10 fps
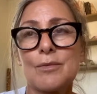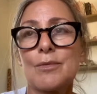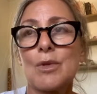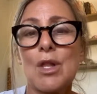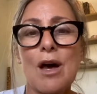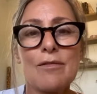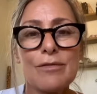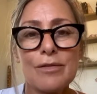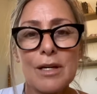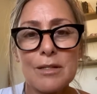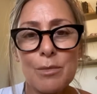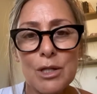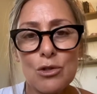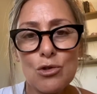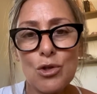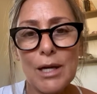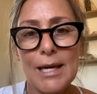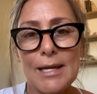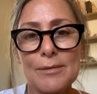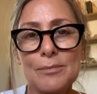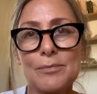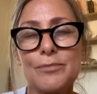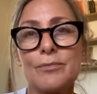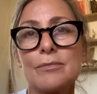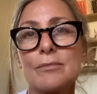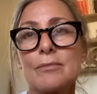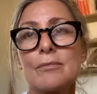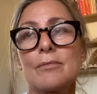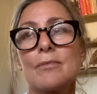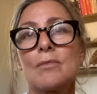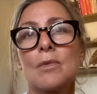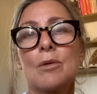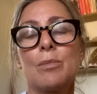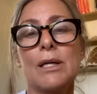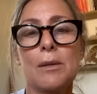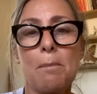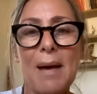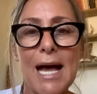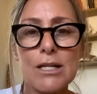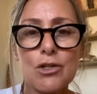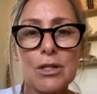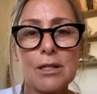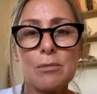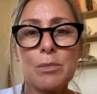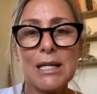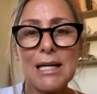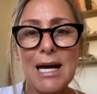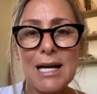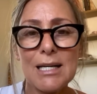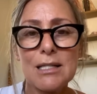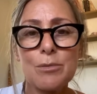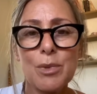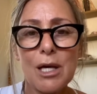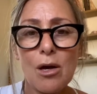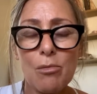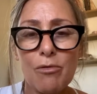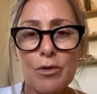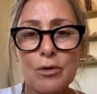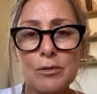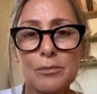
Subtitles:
Love as much as you can. Be compassionate, be kind, be helpful.